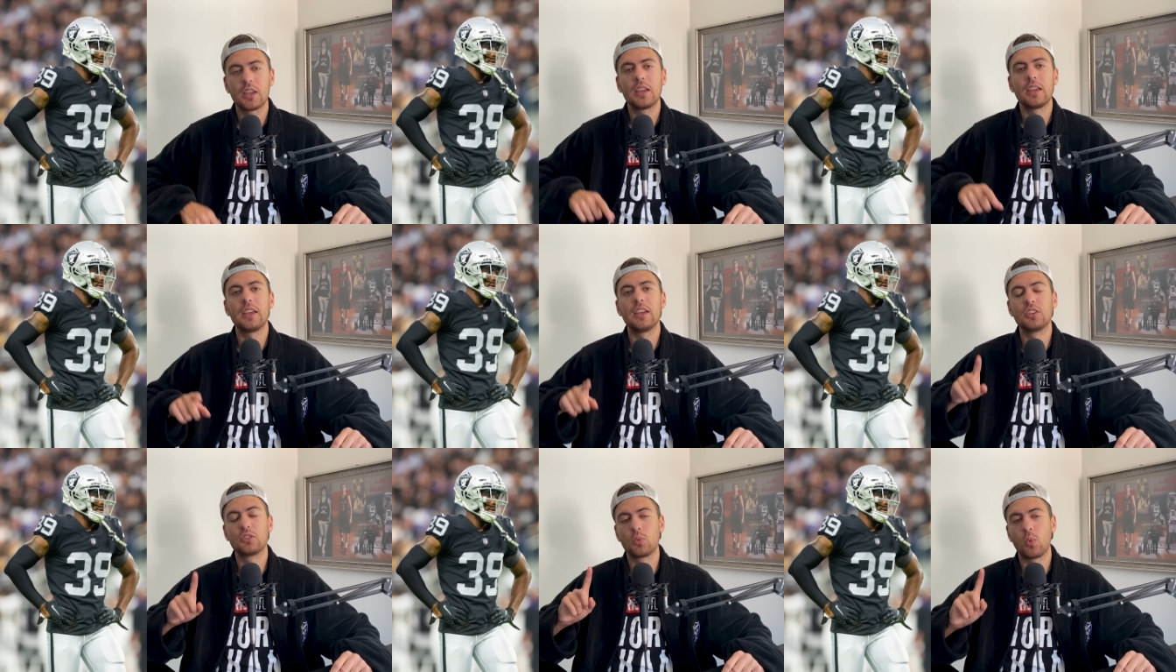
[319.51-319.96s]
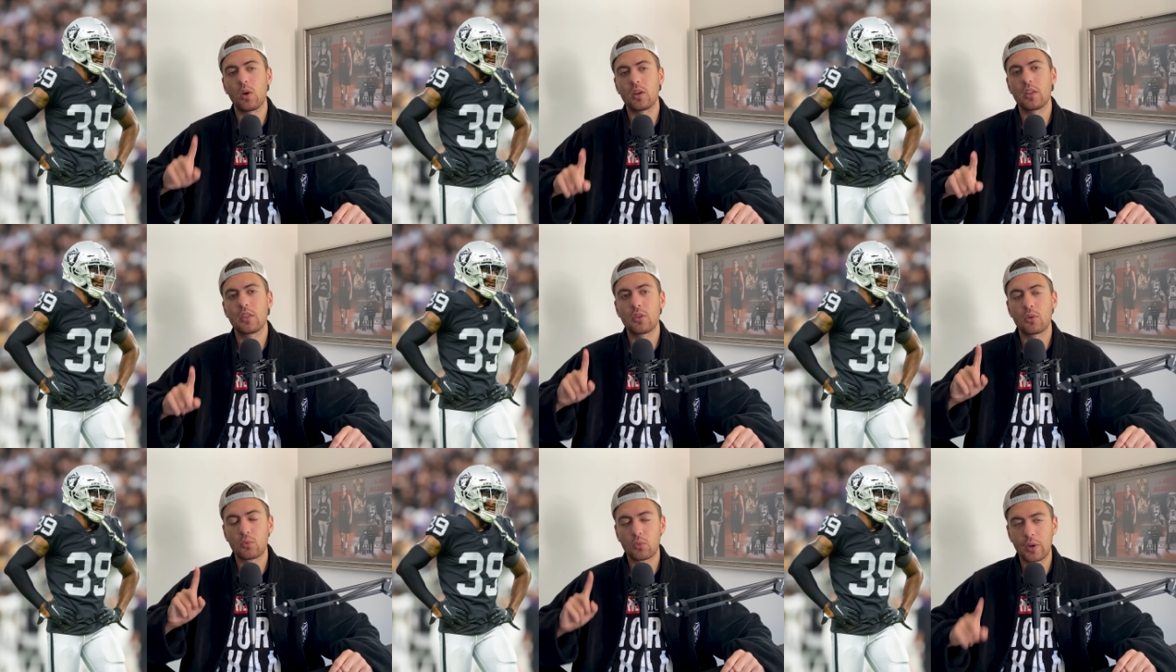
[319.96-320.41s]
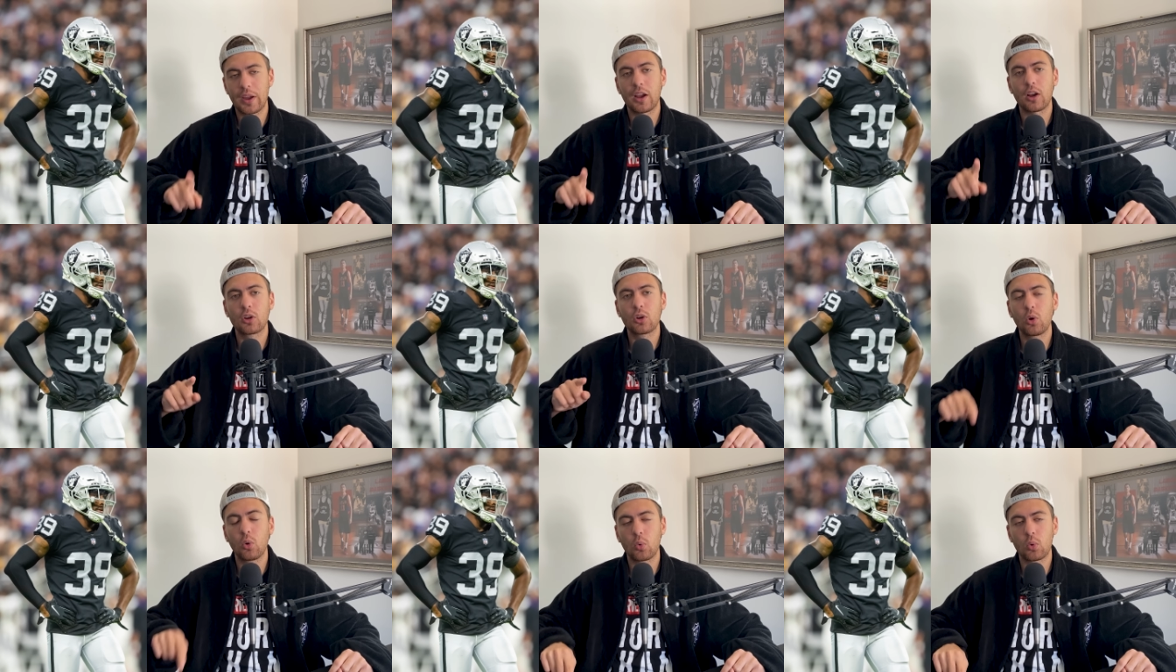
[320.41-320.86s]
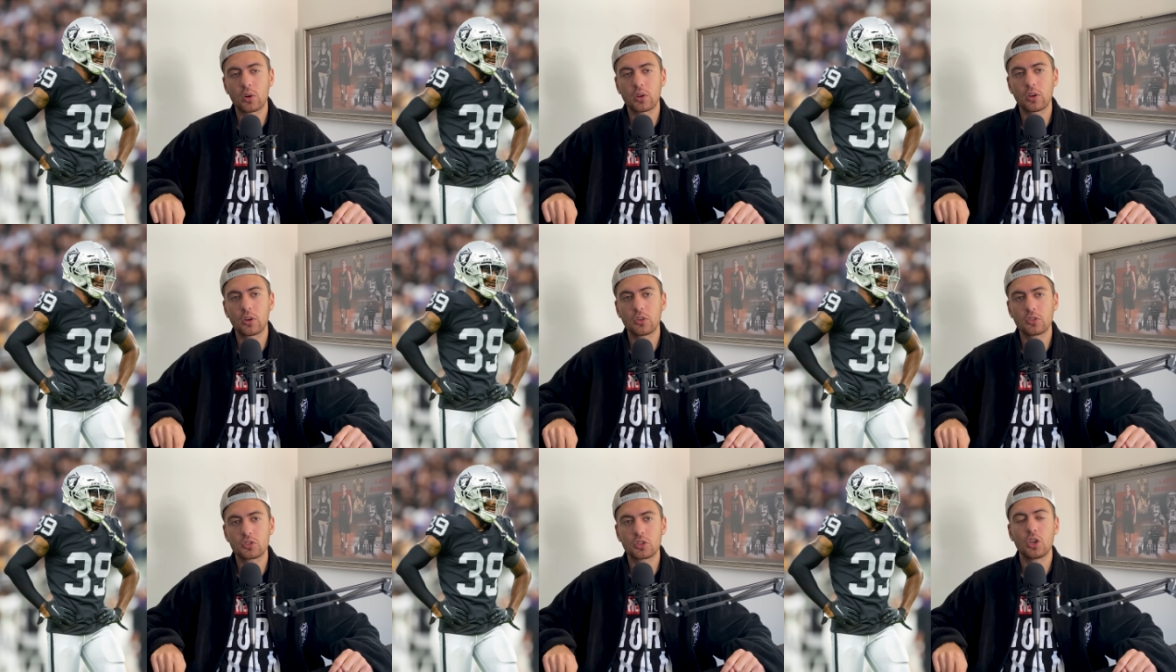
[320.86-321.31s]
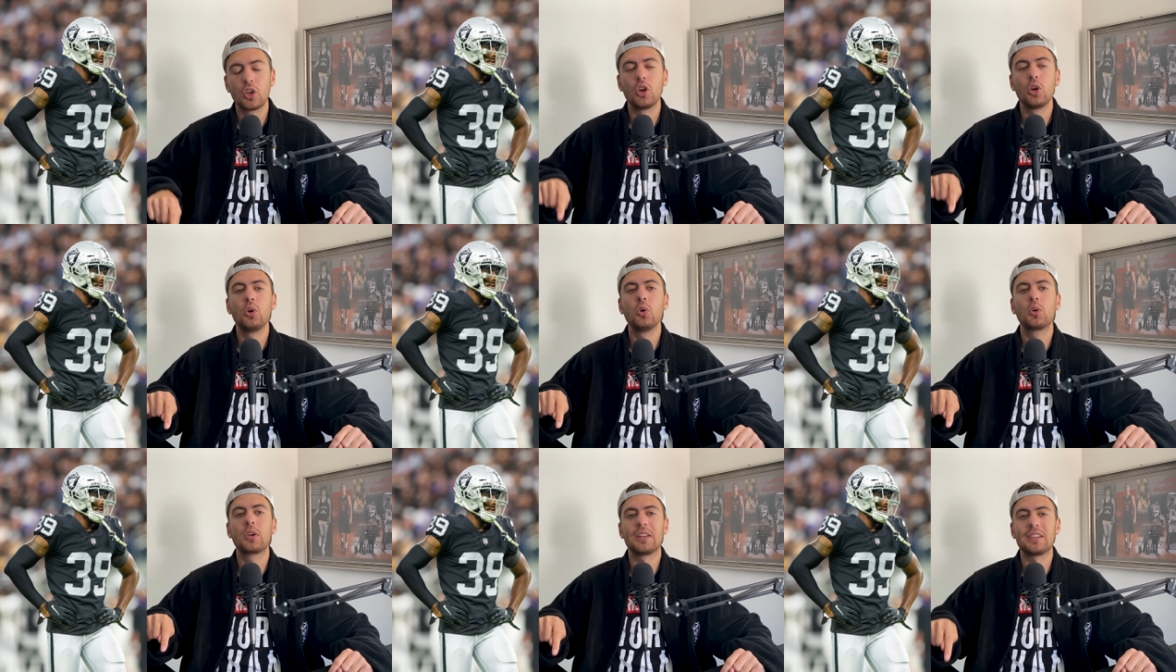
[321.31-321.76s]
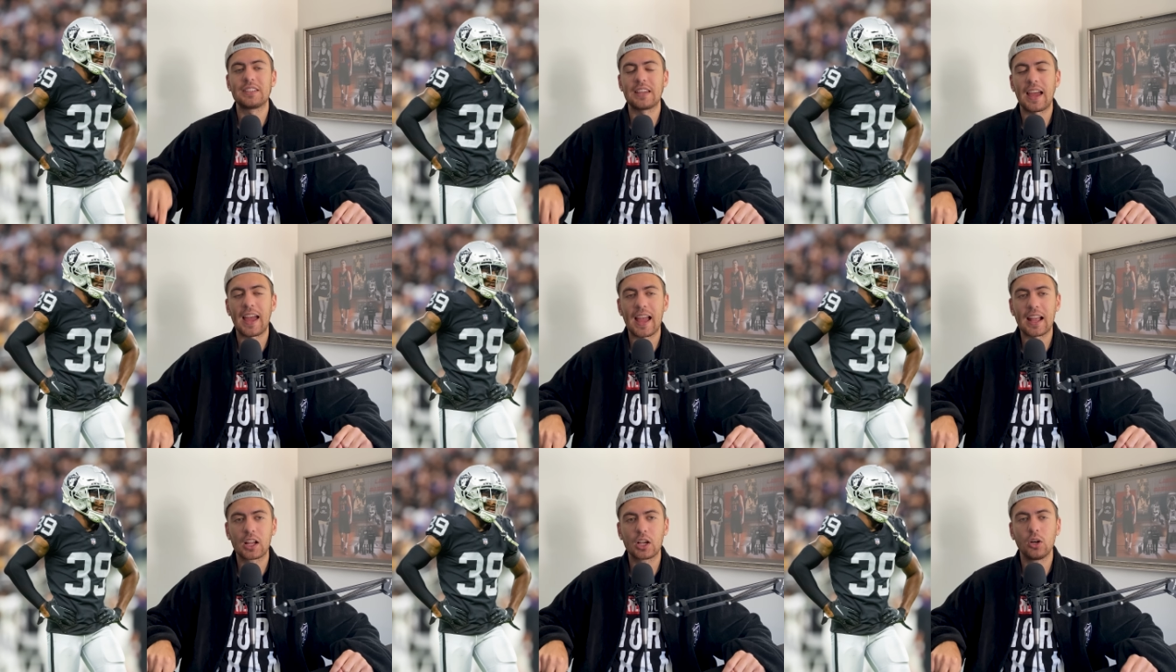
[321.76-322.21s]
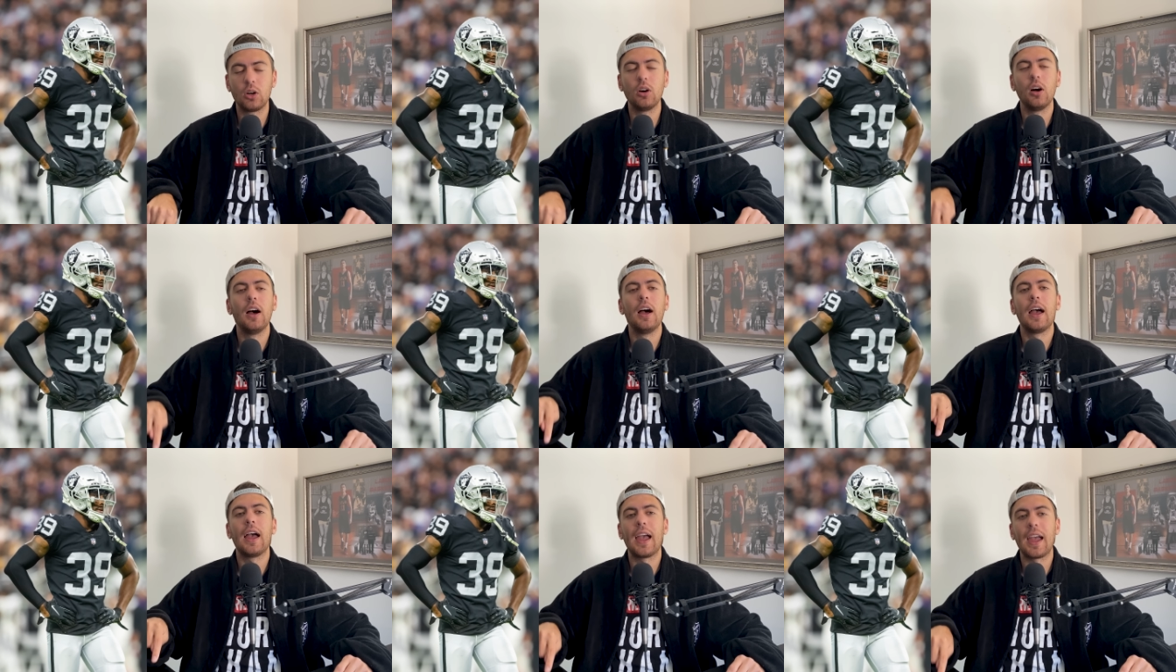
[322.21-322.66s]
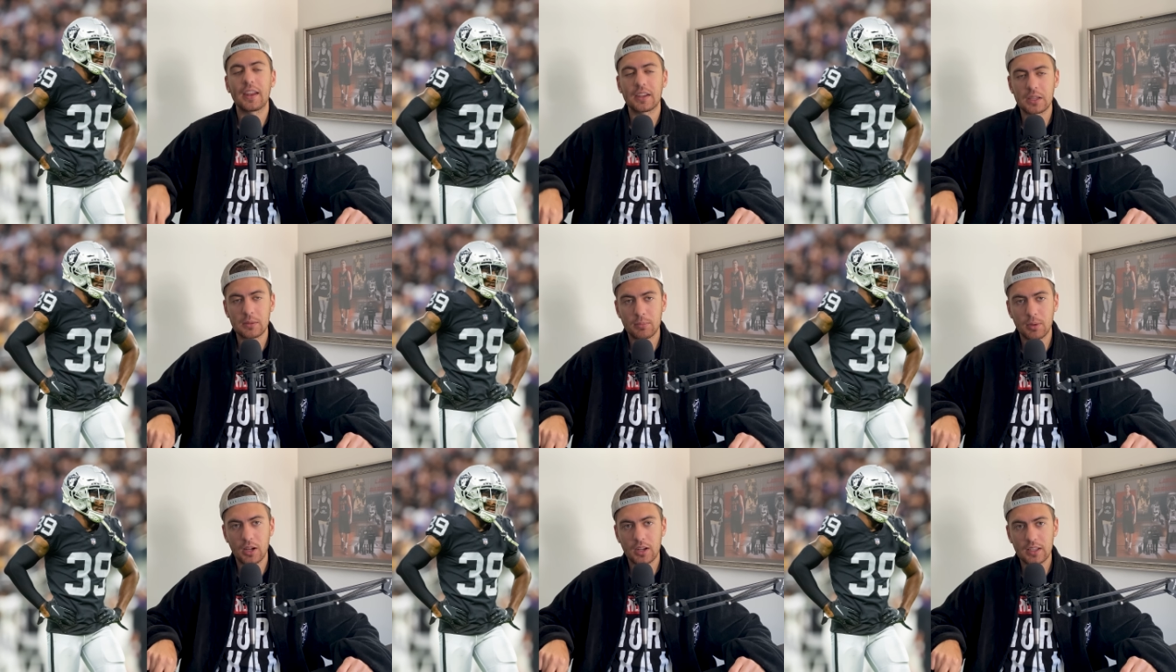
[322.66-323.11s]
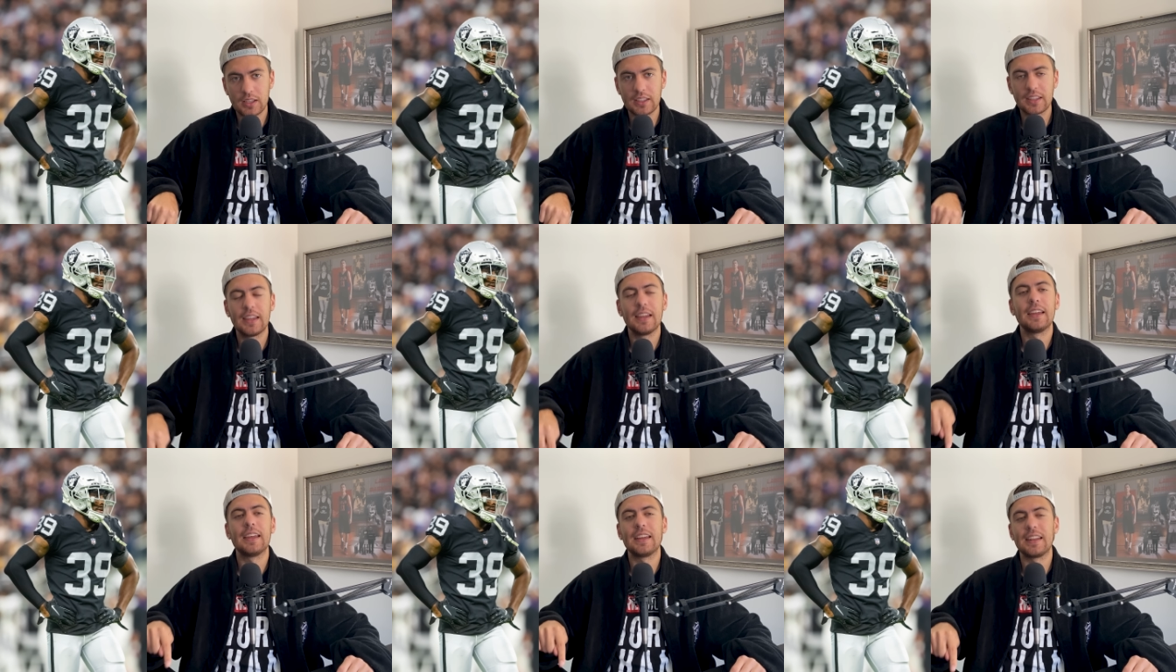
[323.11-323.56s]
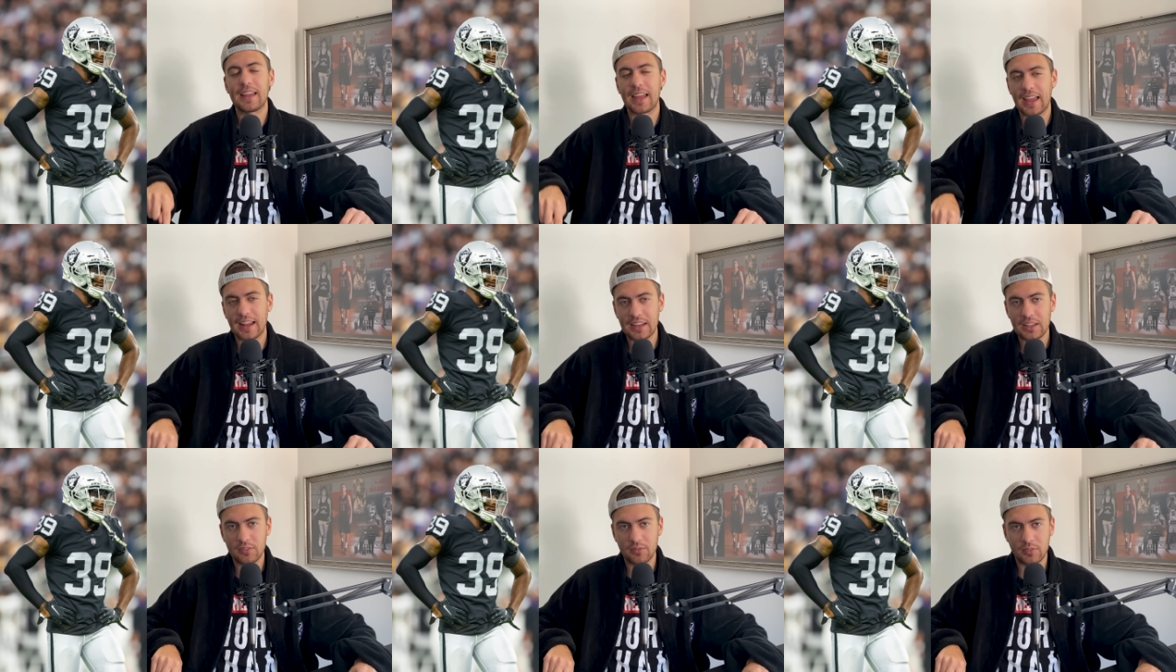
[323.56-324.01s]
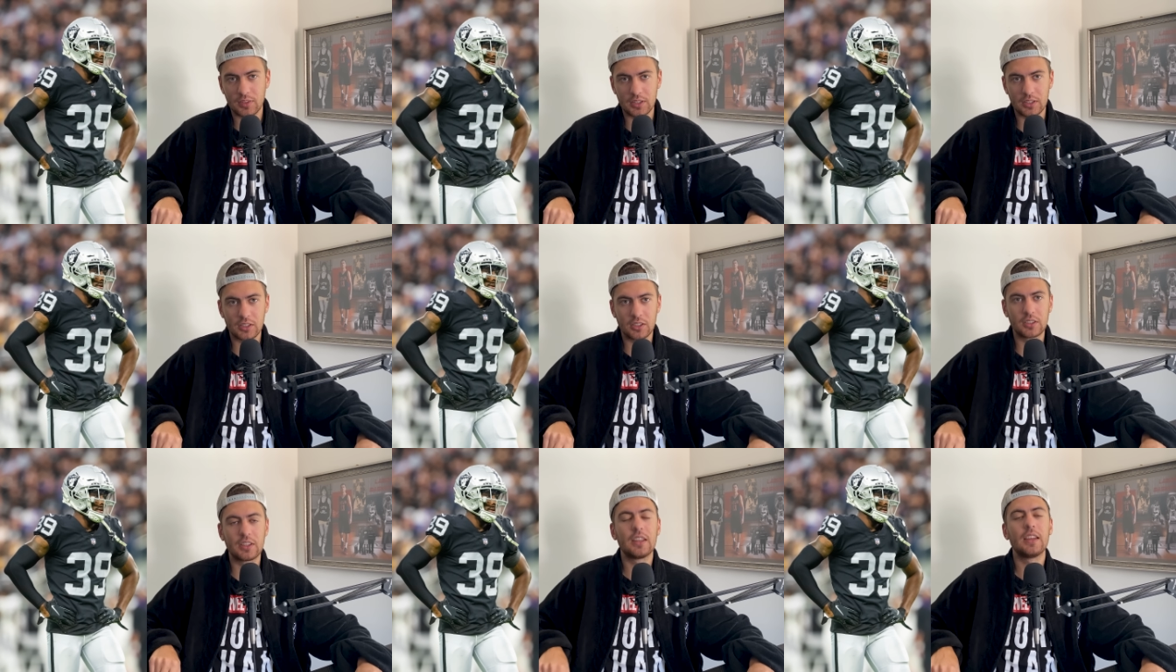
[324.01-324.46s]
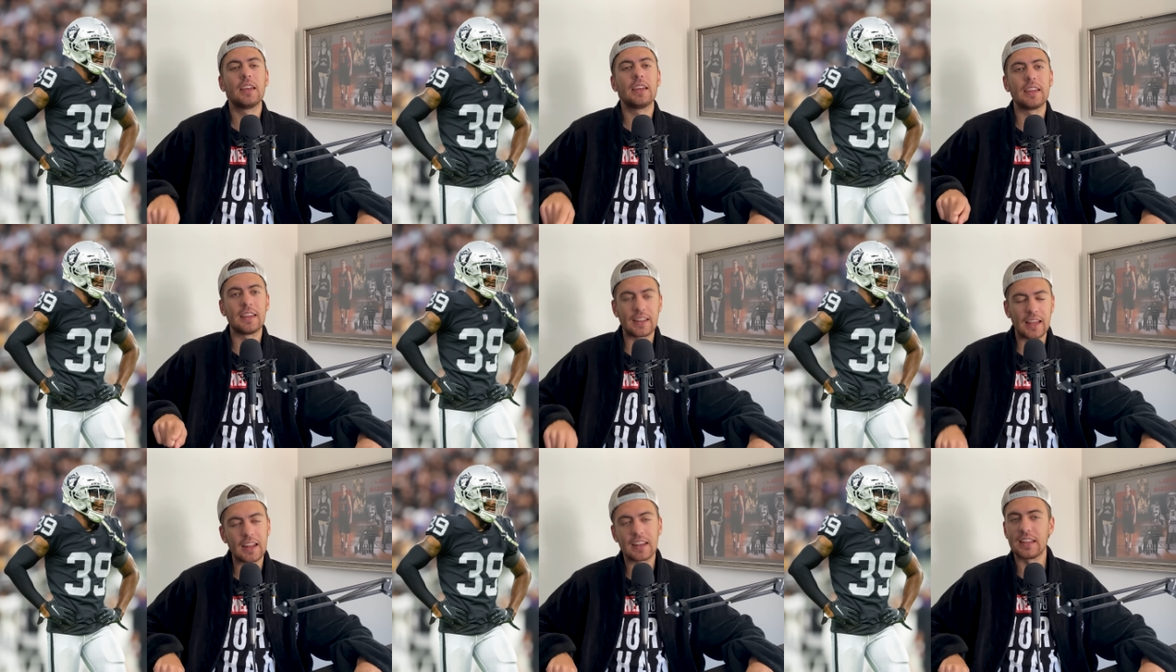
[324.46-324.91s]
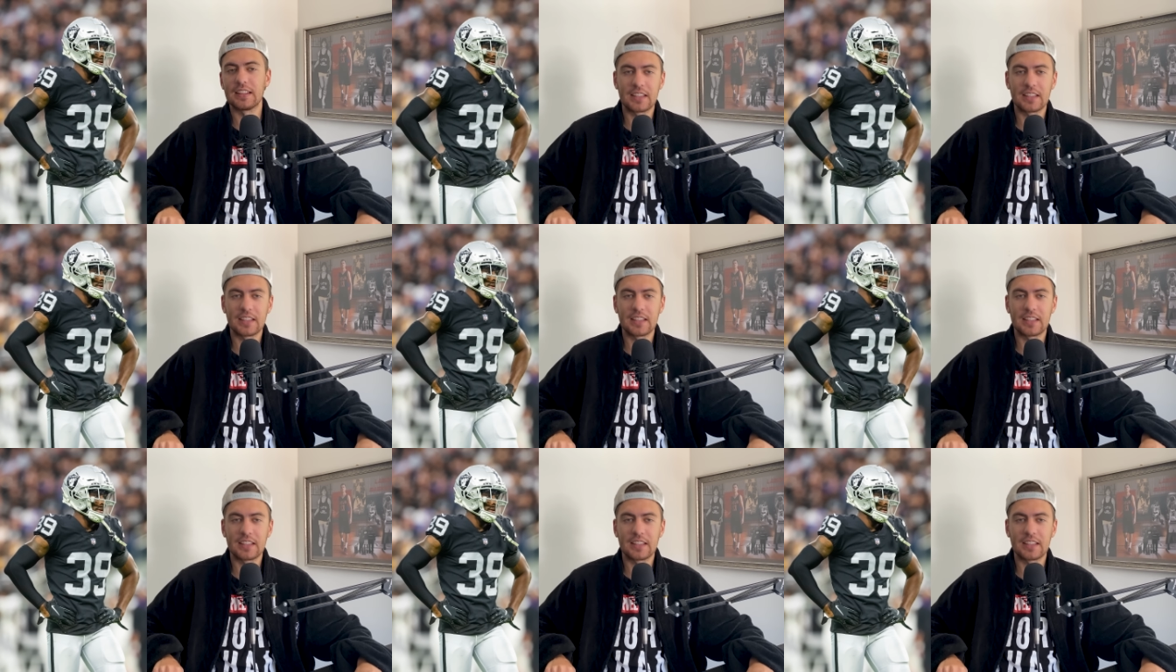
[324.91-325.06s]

is one of the rare corners who can tackle anybody in any field in any